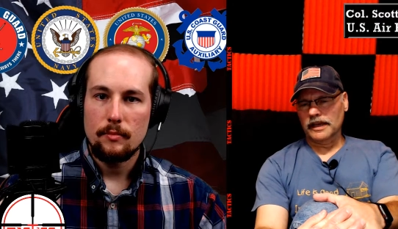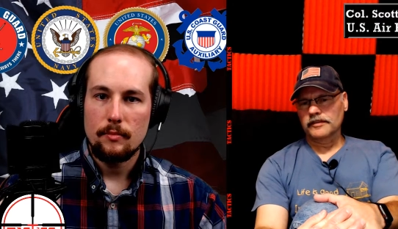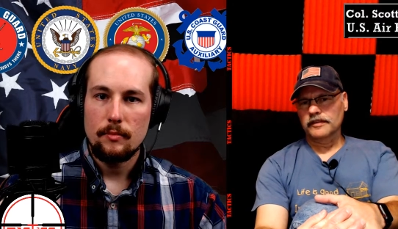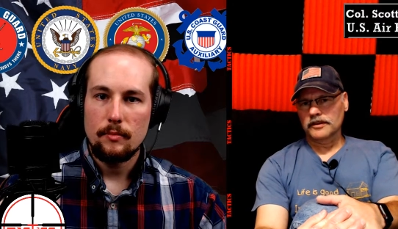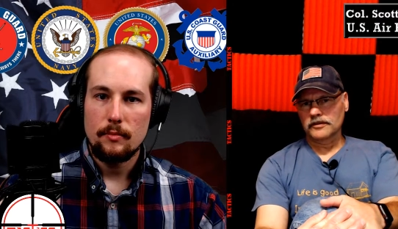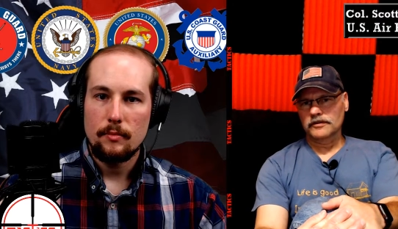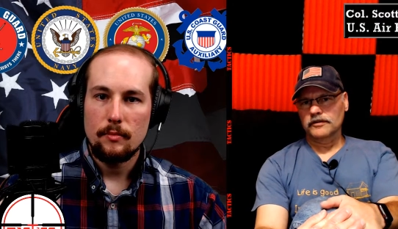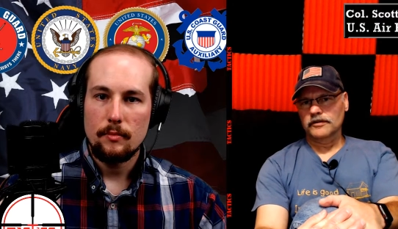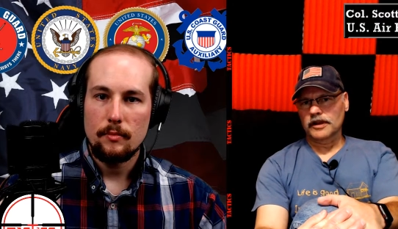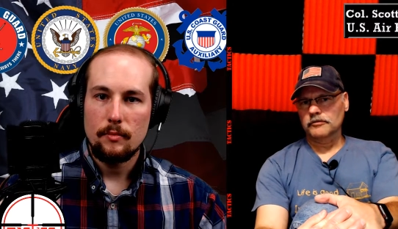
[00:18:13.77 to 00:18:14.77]
Speaker 1: I think you're
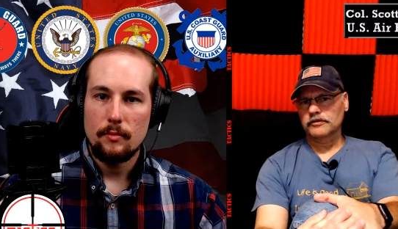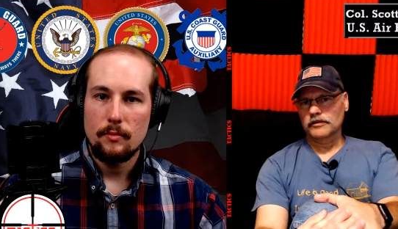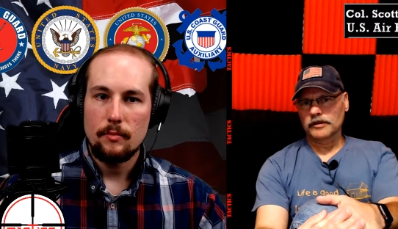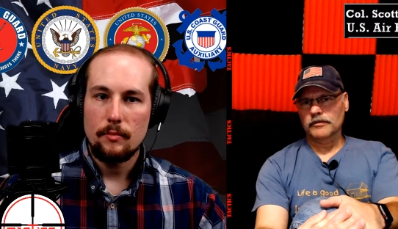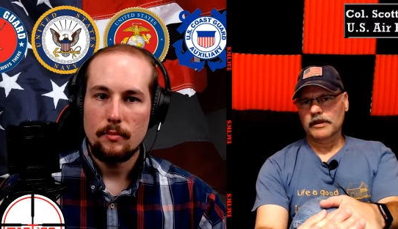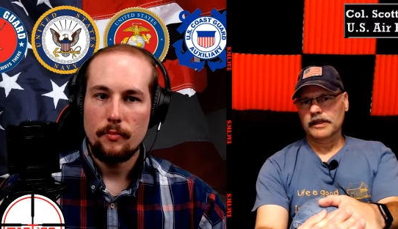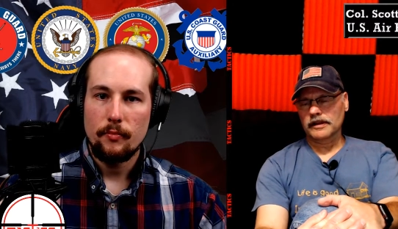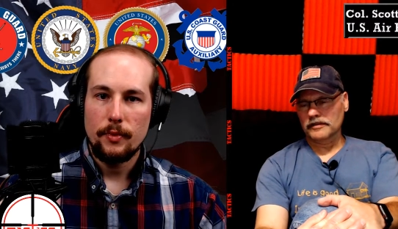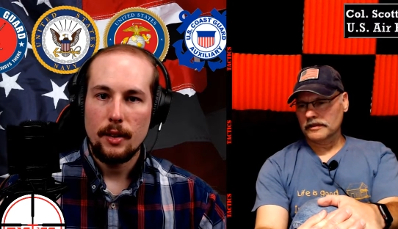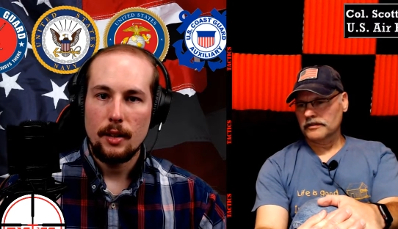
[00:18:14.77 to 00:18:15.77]
you're absolutely right. I
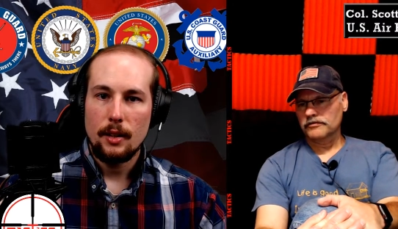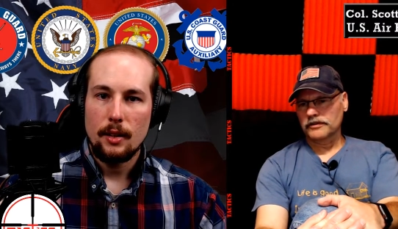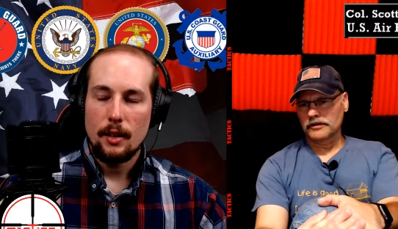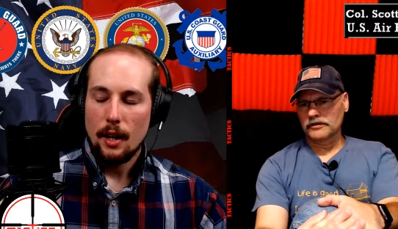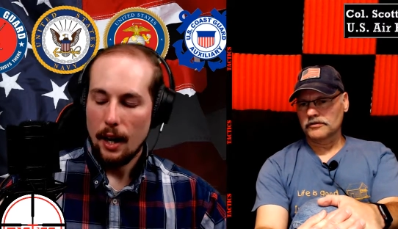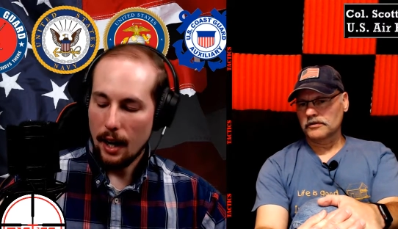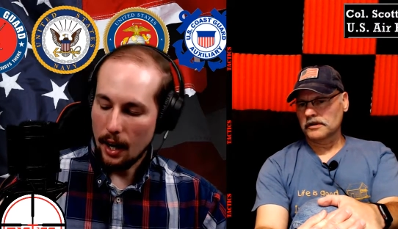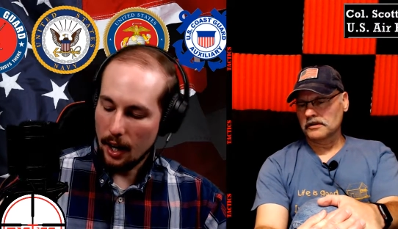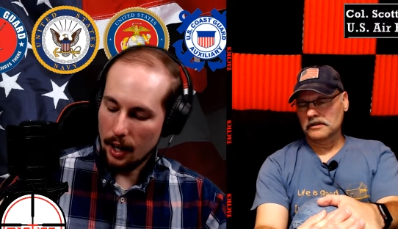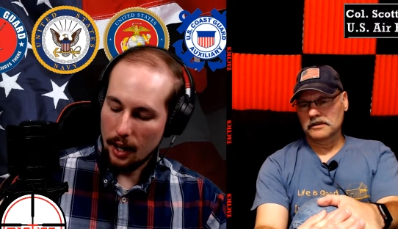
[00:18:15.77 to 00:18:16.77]
think the fear is
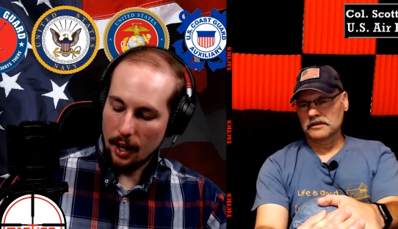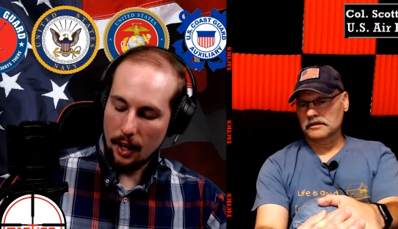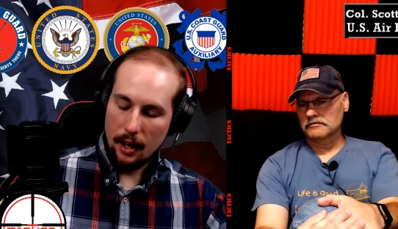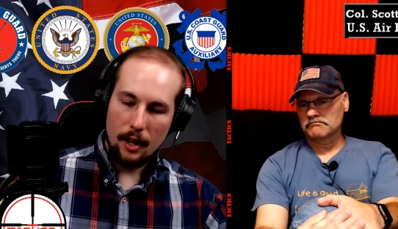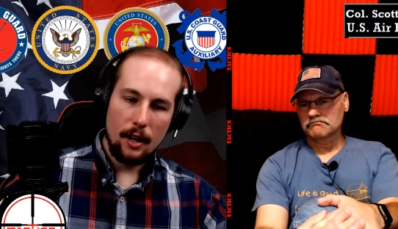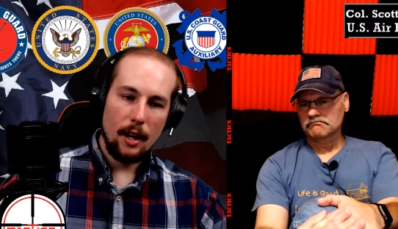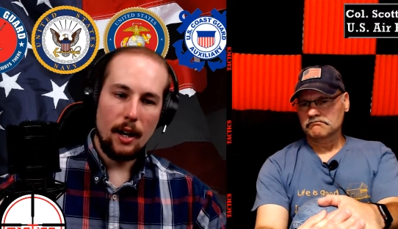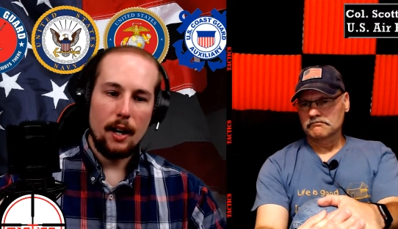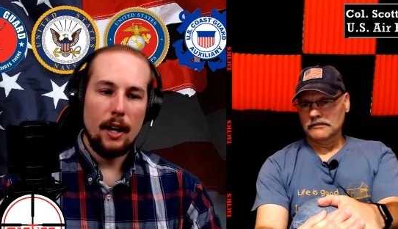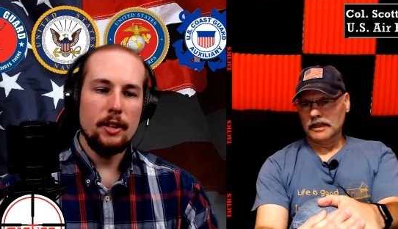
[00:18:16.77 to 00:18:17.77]
real, and um,
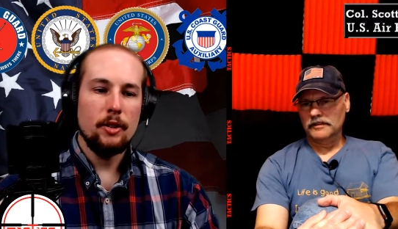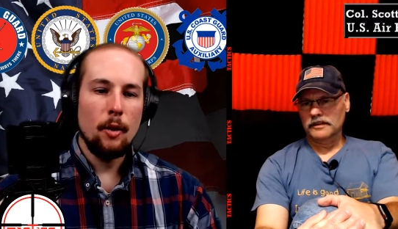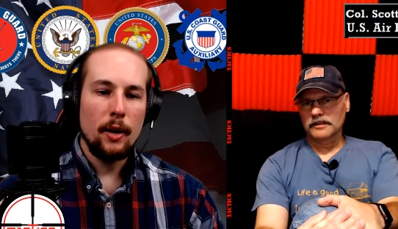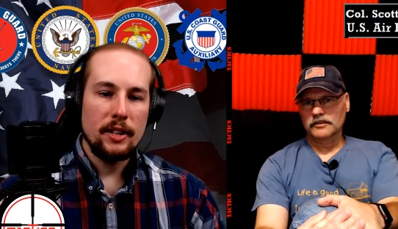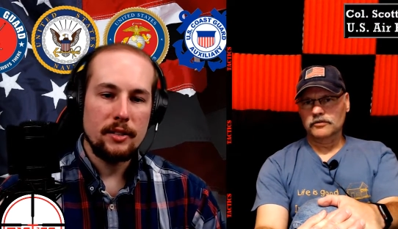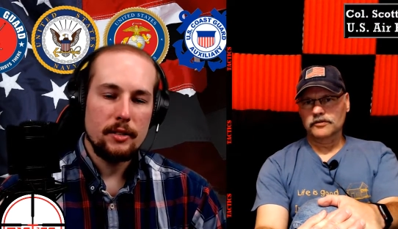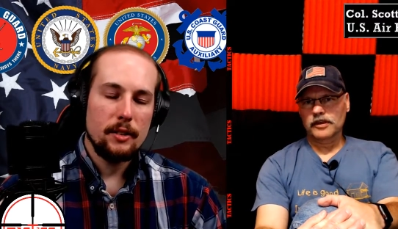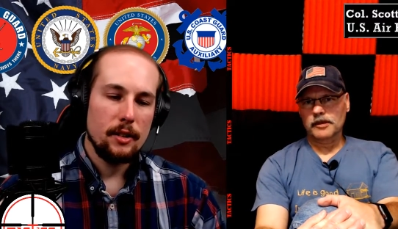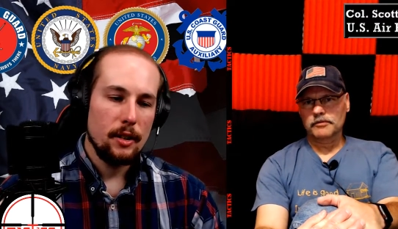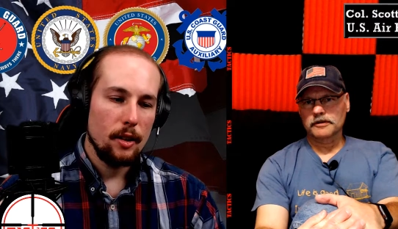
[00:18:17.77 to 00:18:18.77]
and you I know what's that's what's
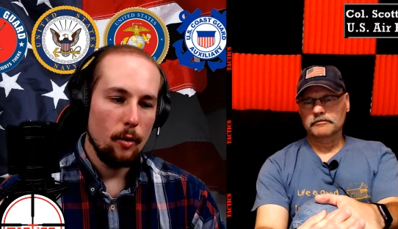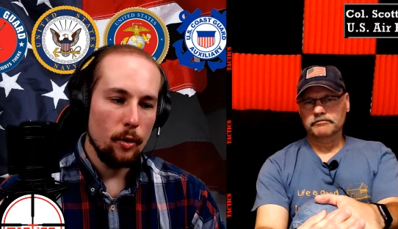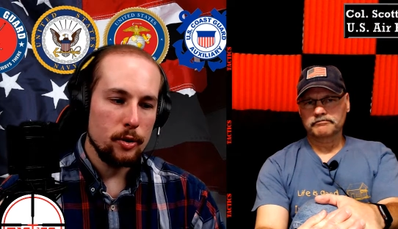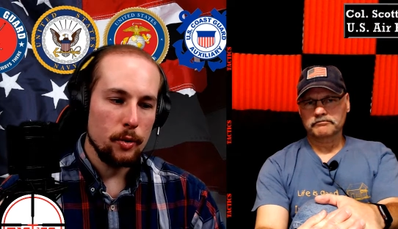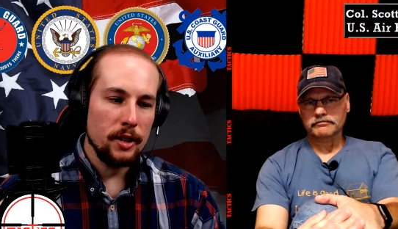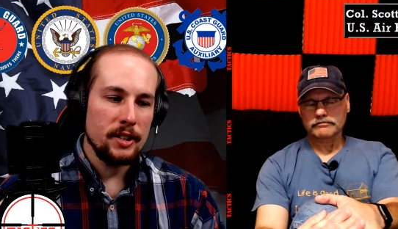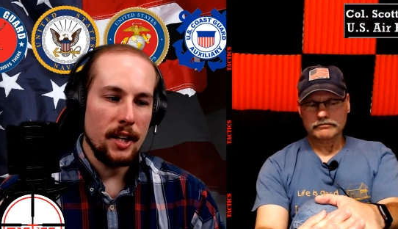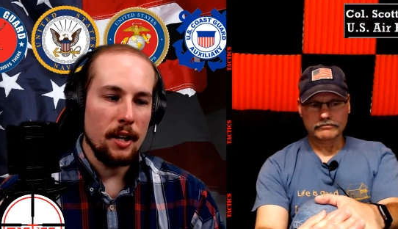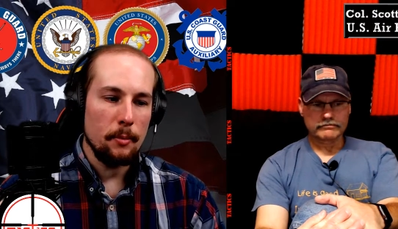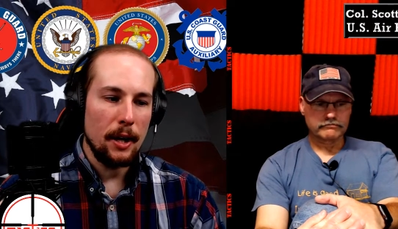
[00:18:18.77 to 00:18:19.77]
happening.
Speaker 2: What's really
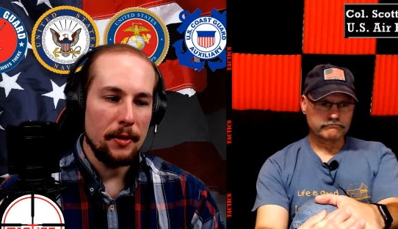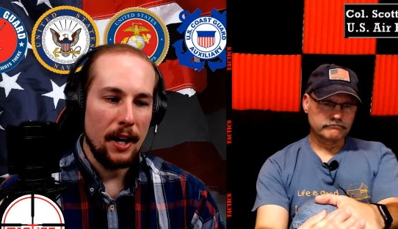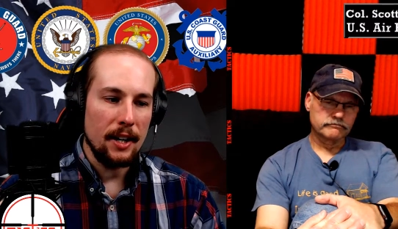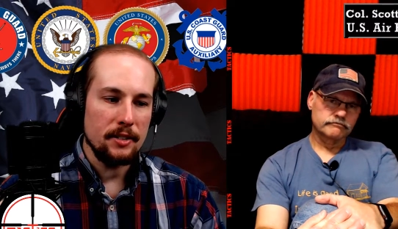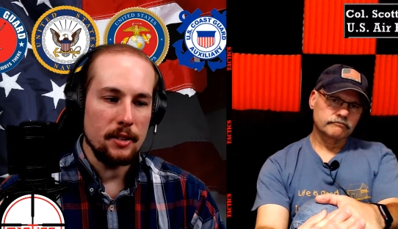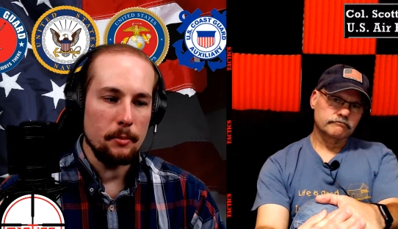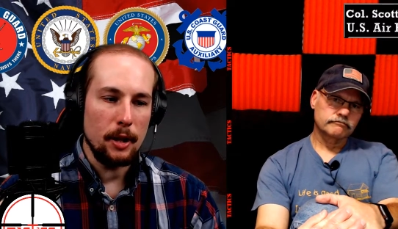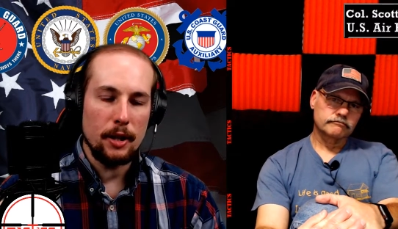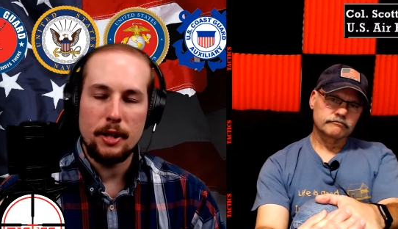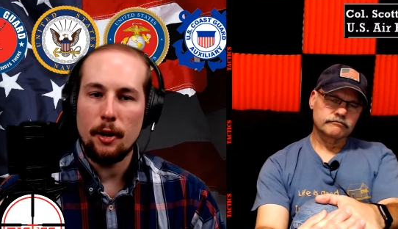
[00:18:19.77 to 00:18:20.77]
sad about that is the
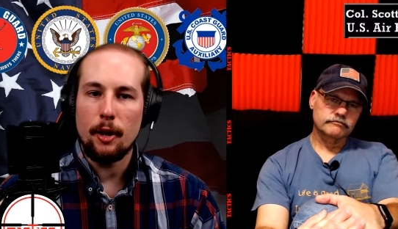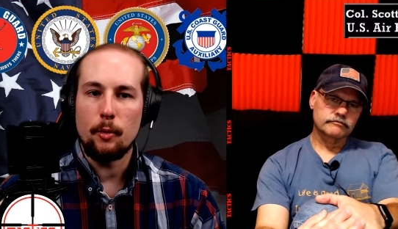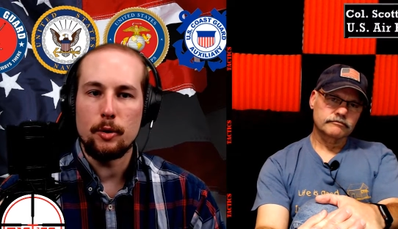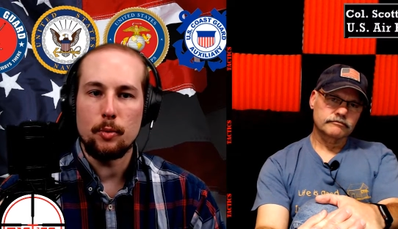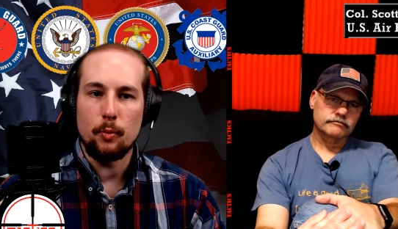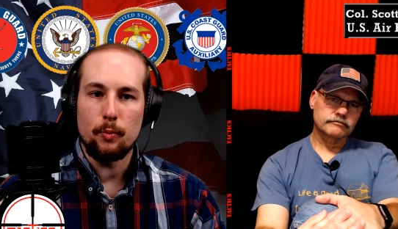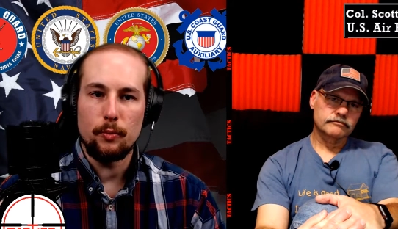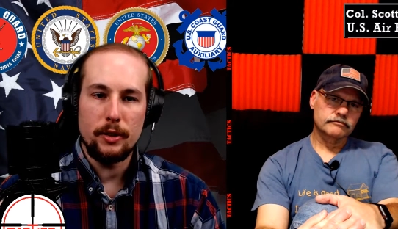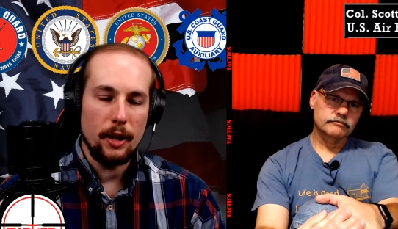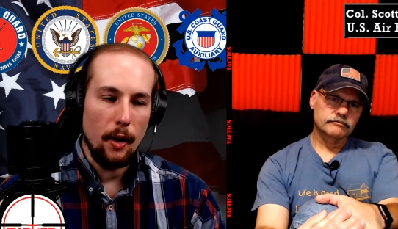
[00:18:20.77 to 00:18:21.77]
military was,
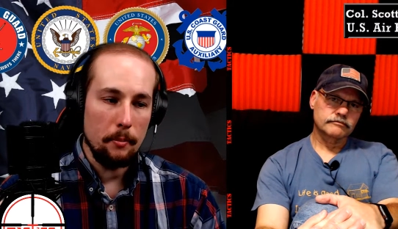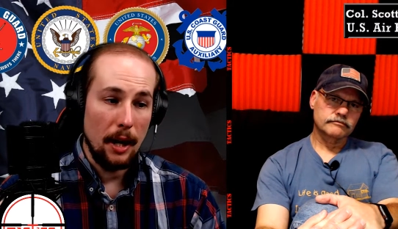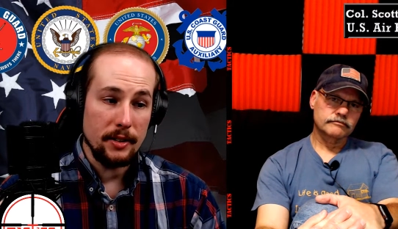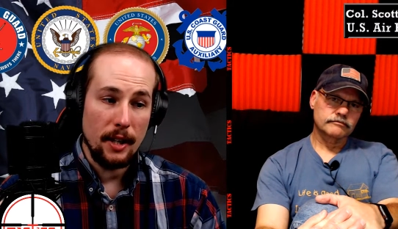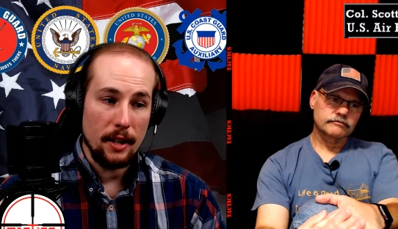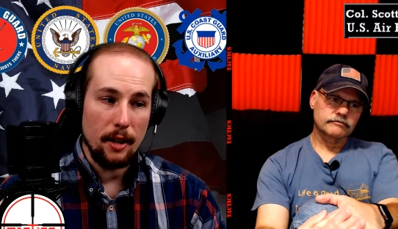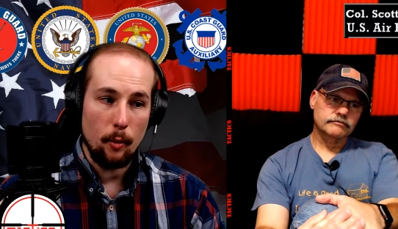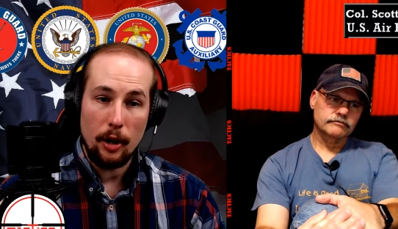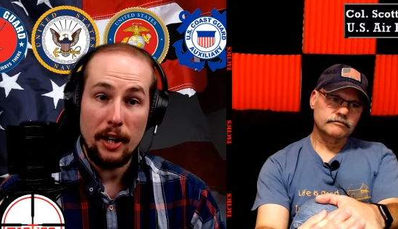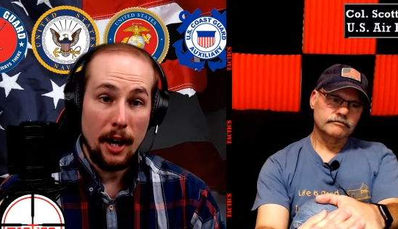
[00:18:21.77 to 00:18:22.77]
you know, I'm not saying that there
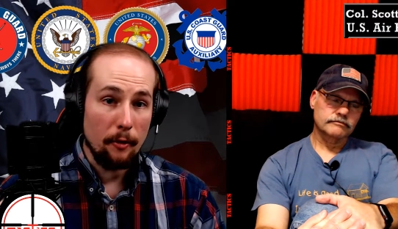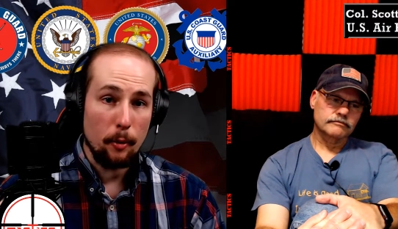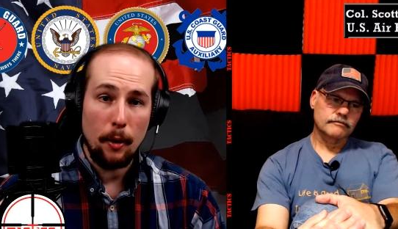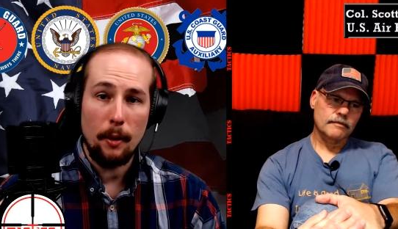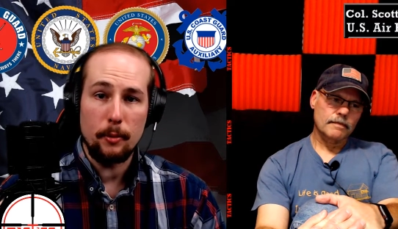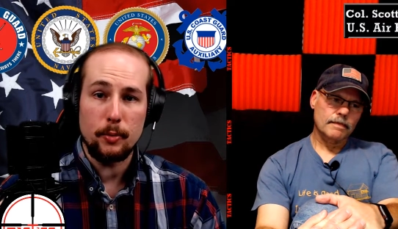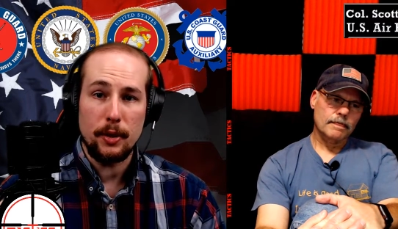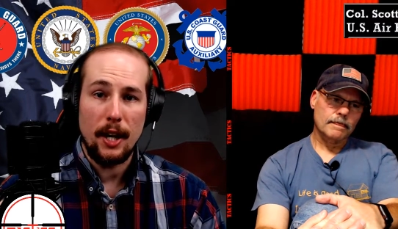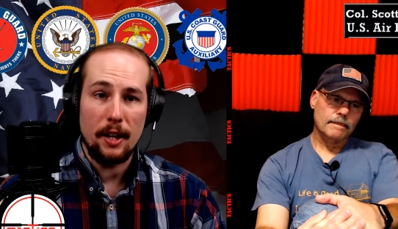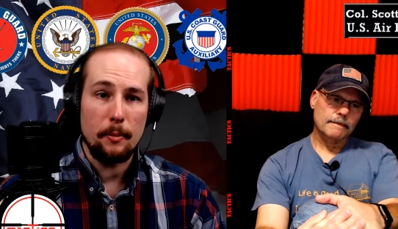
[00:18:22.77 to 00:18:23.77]
were never problems with that in the